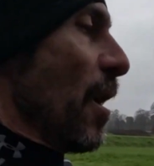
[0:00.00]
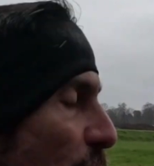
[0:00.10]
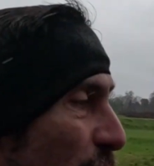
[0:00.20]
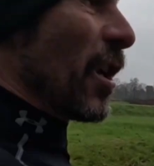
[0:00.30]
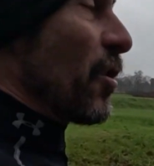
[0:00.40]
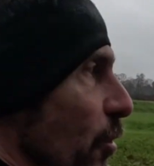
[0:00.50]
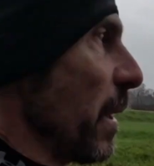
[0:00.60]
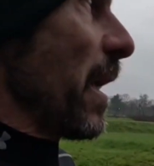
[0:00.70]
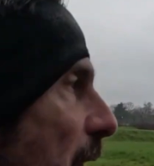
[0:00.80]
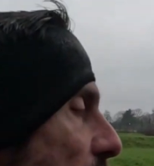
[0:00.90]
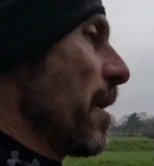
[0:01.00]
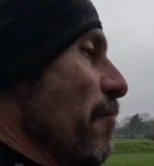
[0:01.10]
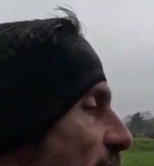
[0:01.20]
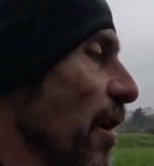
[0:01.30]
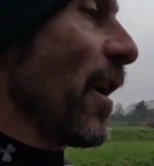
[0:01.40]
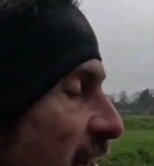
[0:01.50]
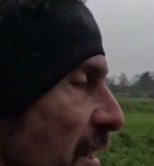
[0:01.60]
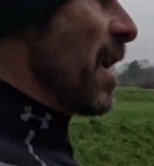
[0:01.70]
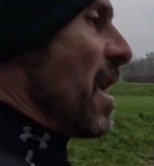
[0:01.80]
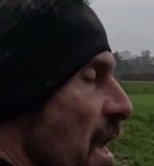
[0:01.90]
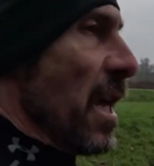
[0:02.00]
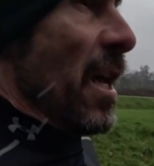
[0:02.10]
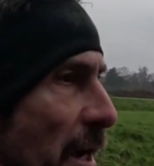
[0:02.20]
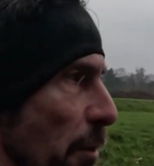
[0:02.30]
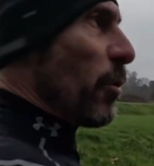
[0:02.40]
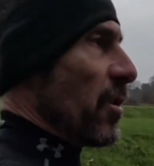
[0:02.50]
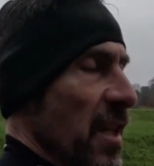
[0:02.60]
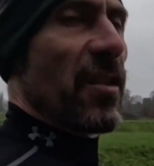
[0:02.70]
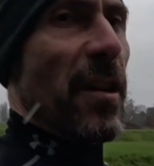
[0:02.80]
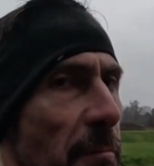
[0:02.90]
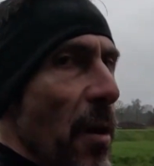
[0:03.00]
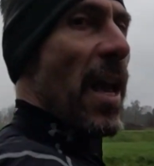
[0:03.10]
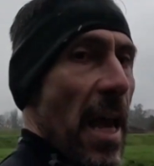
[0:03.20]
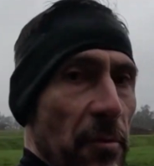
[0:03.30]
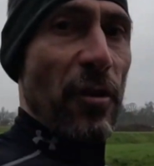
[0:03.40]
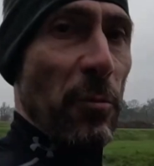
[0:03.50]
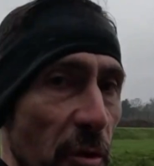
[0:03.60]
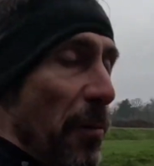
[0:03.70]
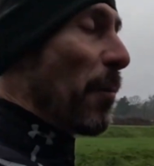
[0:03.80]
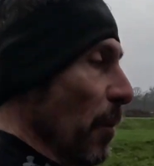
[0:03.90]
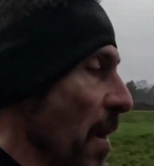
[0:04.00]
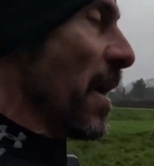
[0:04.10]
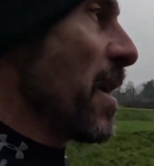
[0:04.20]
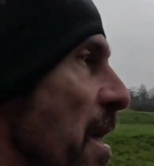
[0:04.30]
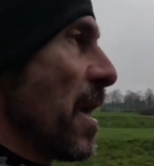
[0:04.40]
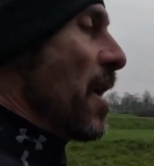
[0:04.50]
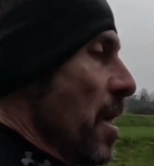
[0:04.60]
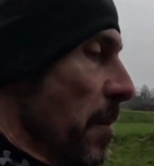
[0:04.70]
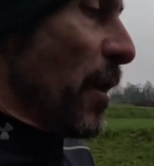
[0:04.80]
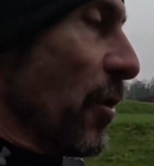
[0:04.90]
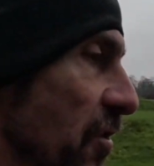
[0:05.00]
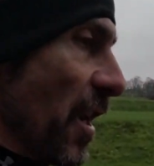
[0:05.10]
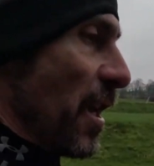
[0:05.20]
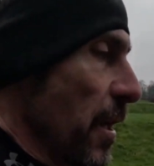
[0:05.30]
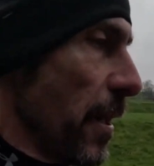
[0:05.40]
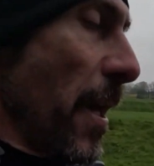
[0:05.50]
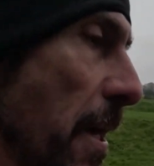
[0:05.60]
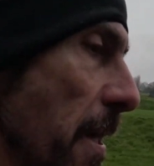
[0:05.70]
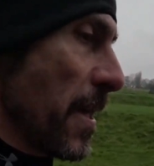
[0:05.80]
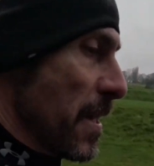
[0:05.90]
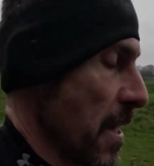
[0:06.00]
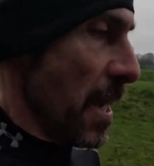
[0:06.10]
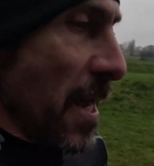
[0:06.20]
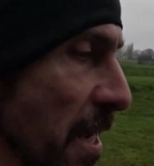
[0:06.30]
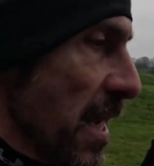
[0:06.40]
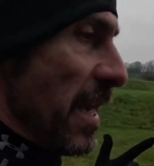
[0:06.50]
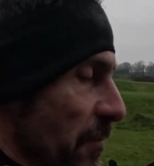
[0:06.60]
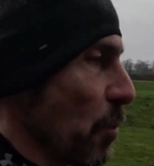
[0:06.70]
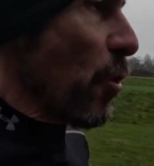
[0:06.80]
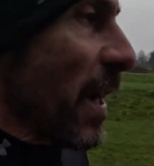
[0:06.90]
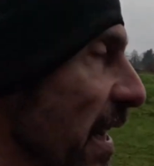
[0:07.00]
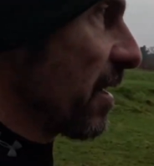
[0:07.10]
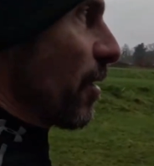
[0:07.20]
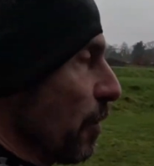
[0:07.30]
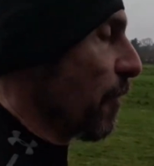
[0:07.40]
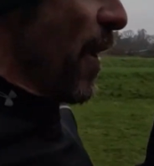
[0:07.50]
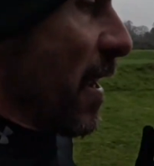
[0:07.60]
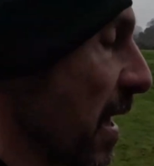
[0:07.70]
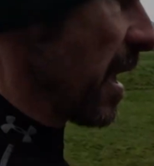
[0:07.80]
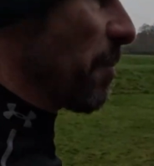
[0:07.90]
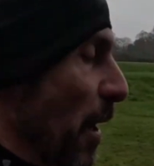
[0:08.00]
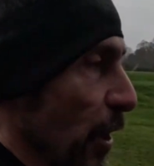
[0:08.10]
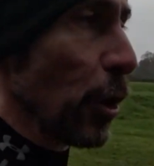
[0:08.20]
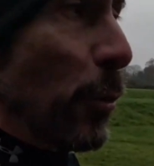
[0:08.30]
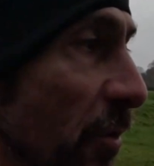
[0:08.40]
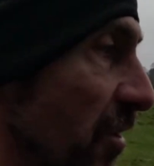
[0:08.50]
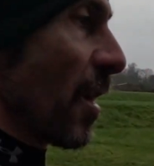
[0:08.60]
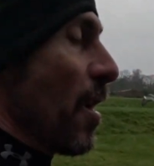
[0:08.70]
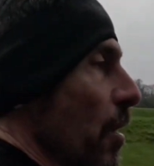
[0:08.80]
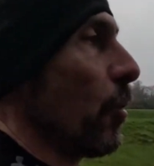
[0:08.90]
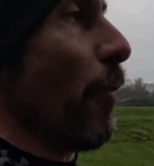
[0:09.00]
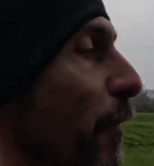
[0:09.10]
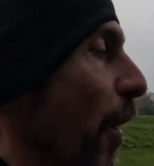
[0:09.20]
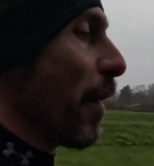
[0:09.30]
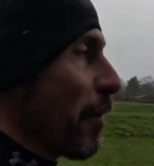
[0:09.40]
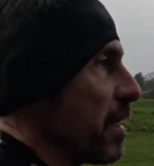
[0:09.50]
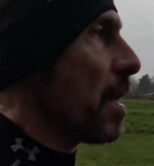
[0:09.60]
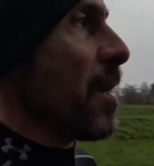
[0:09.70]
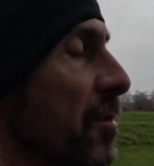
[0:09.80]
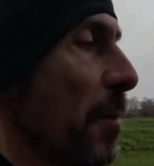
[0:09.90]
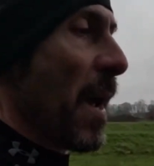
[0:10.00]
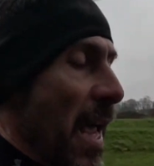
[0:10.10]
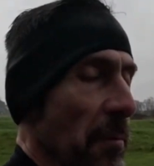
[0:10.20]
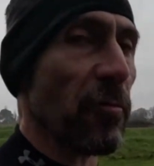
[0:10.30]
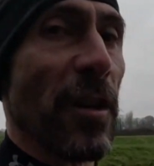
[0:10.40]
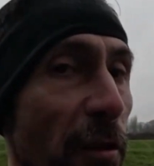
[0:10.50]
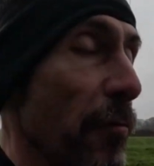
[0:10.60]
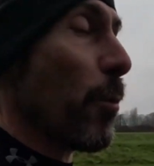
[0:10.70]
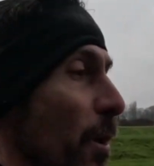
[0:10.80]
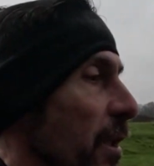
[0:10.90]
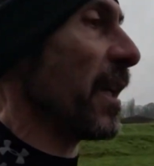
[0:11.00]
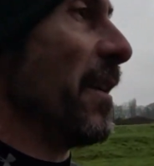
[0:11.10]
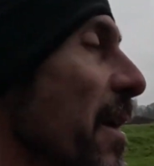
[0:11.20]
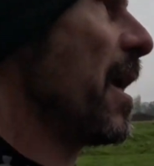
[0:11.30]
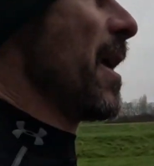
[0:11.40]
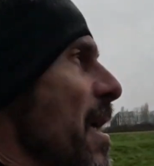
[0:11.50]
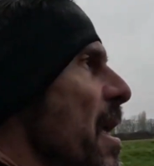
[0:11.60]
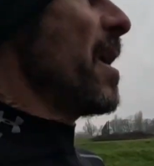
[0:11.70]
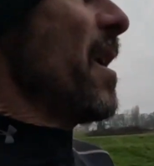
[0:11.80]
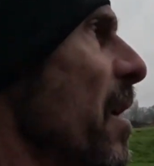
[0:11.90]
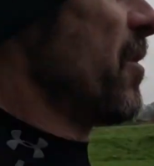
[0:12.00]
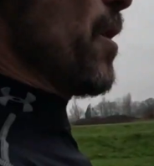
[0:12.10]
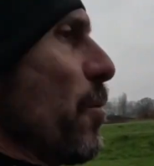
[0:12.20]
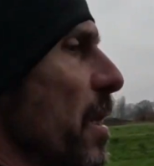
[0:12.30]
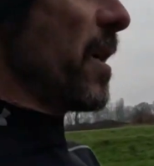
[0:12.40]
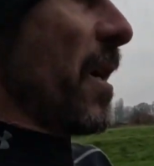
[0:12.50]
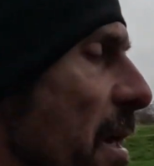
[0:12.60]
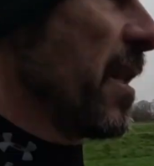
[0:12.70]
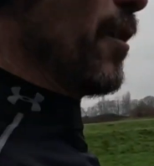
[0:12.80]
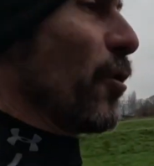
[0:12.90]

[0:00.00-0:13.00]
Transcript: looked into it and realised it wasn't necessarily my hamstring was the problem, because it's more a case of it's my glutes not firing, so my hamstrings are overworking. So I